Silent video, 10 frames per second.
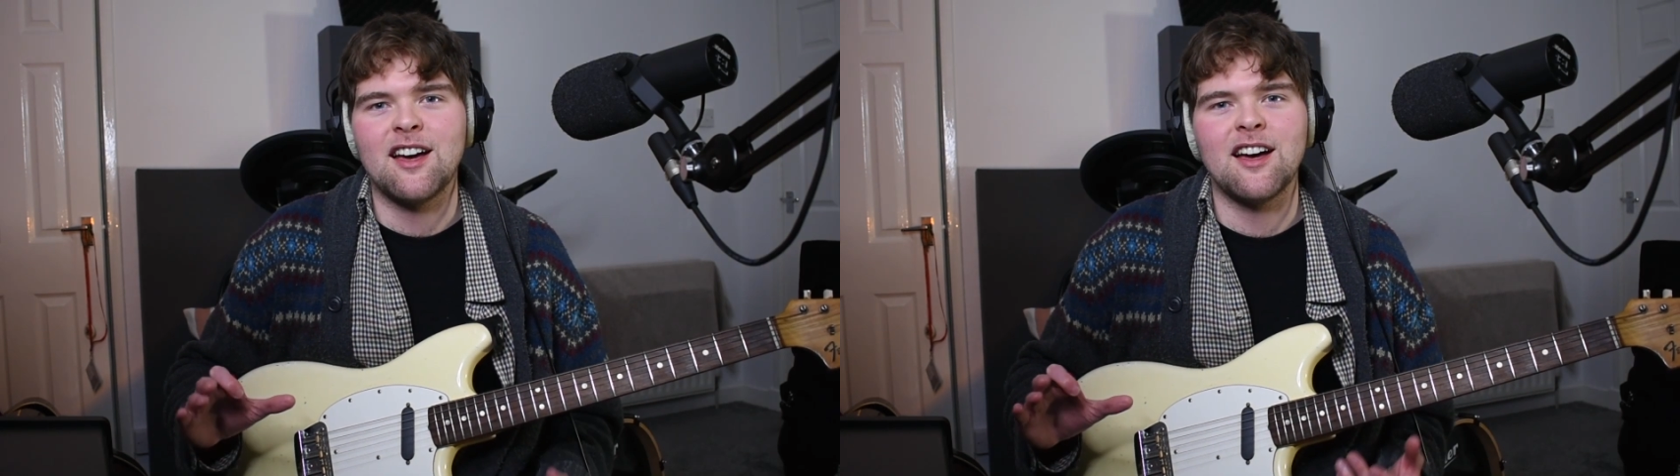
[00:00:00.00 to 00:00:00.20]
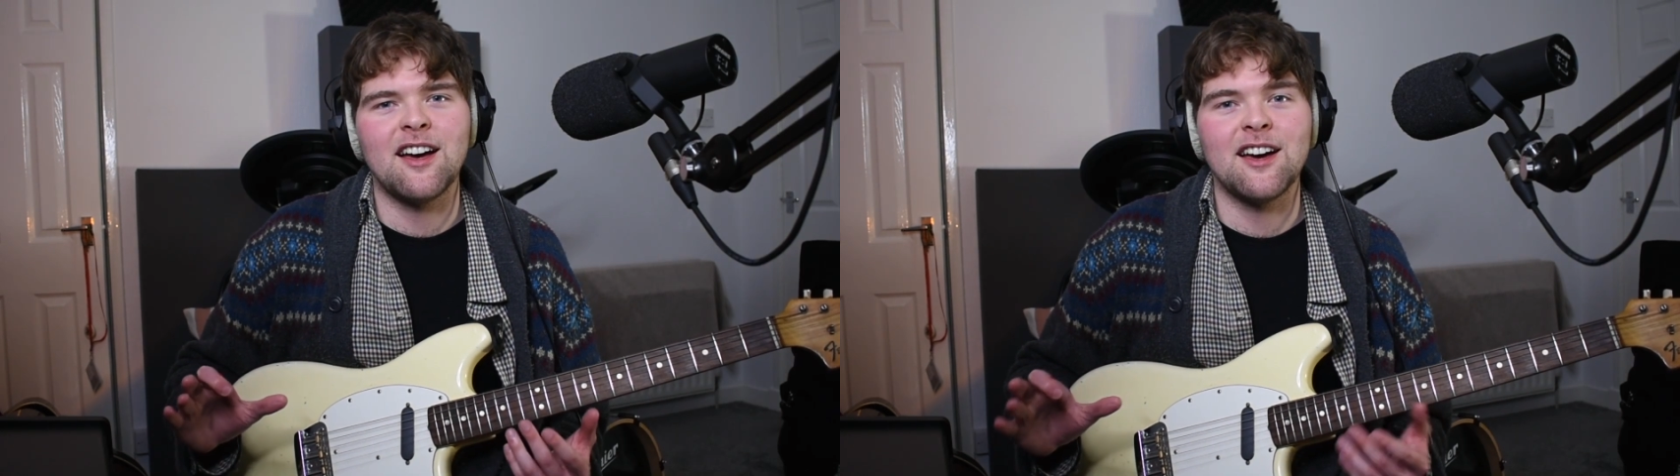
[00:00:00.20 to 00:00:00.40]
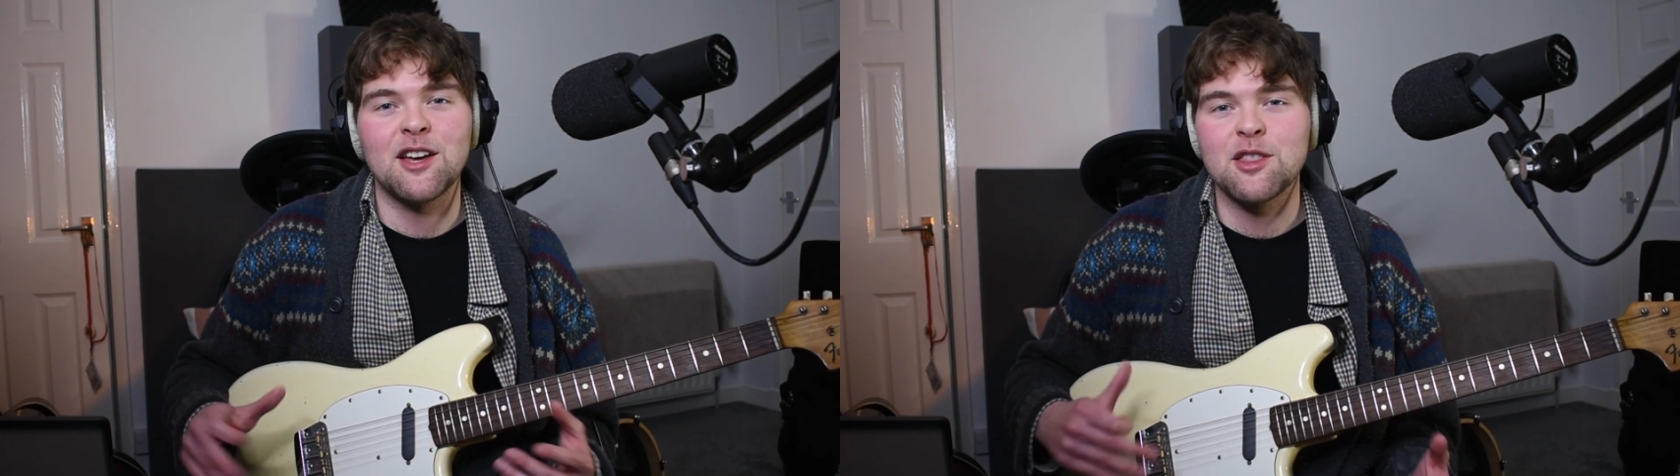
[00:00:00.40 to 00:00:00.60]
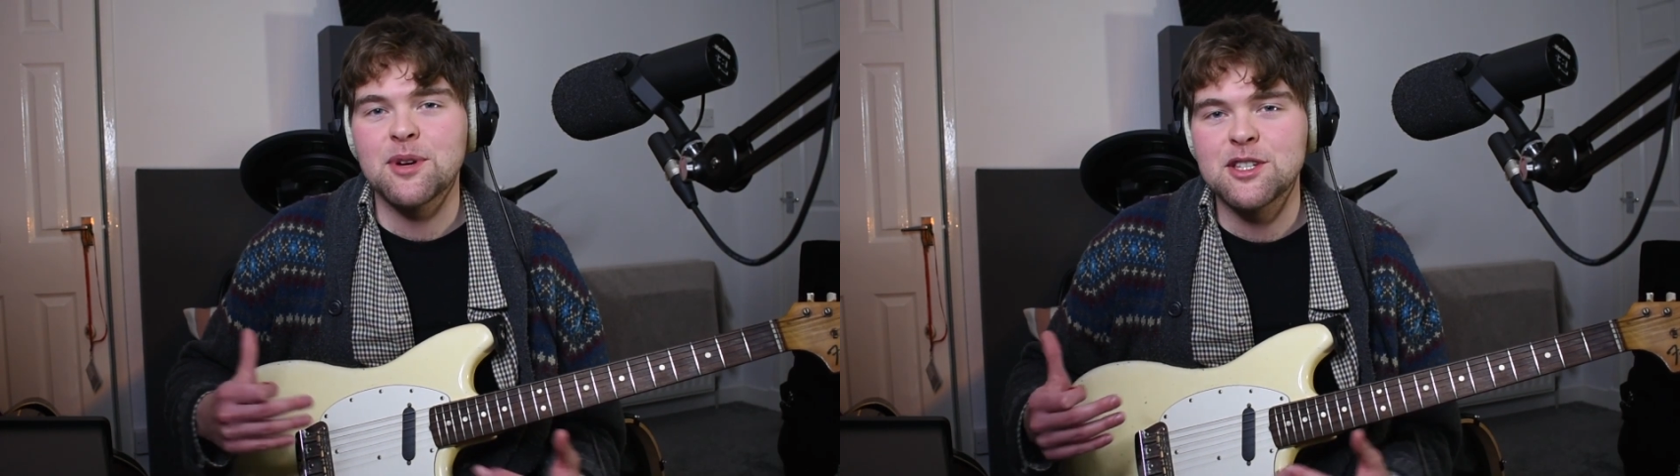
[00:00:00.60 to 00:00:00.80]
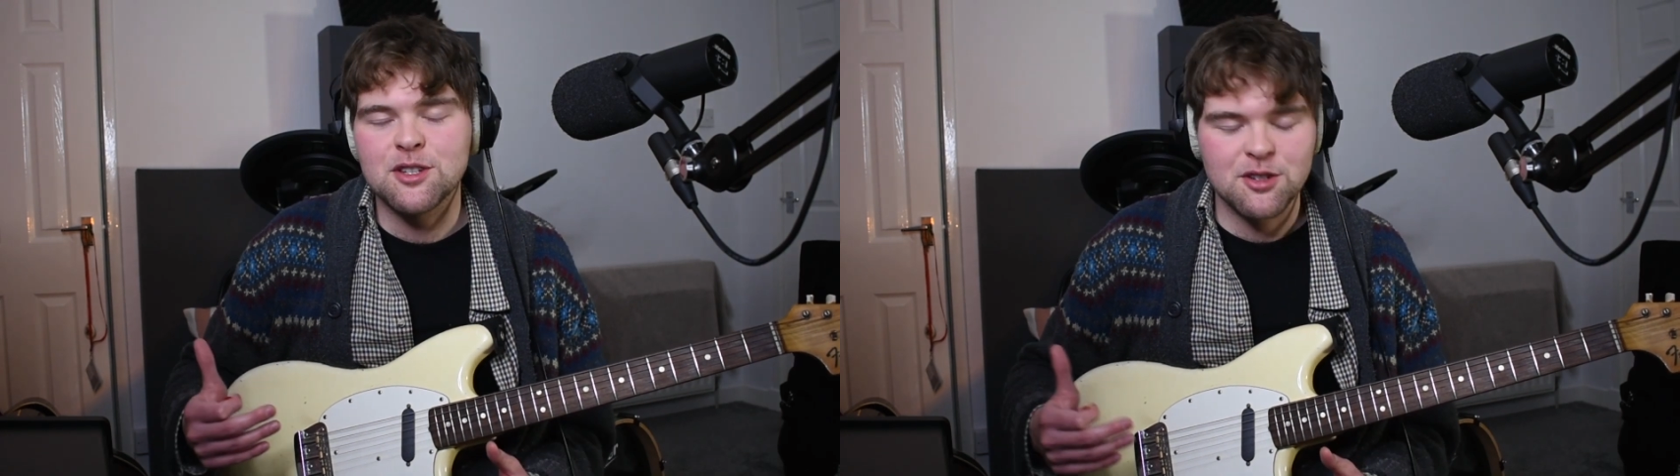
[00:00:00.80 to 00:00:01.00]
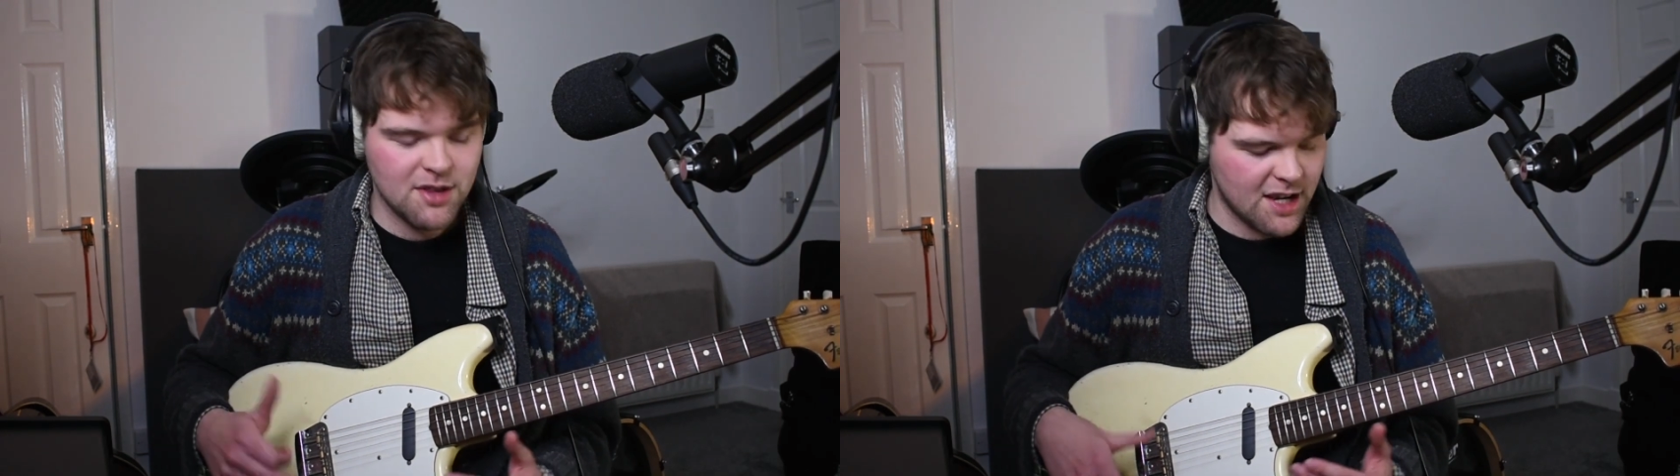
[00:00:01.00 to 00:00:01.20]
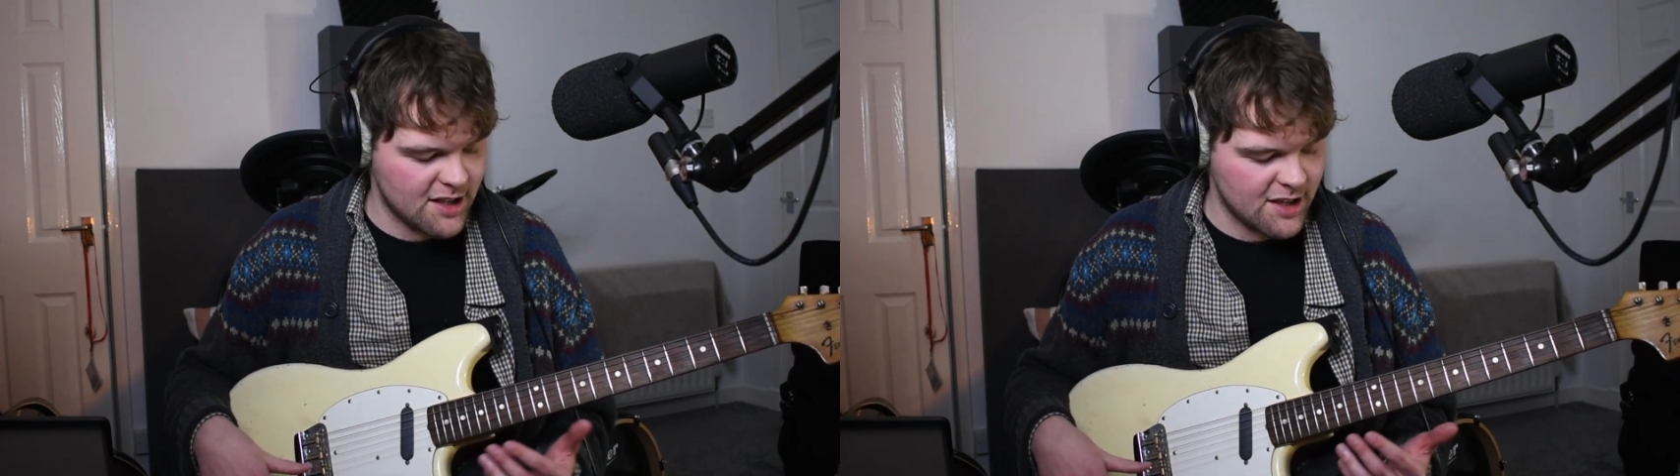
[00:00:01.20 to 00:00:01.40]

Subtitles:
And other ways you can do that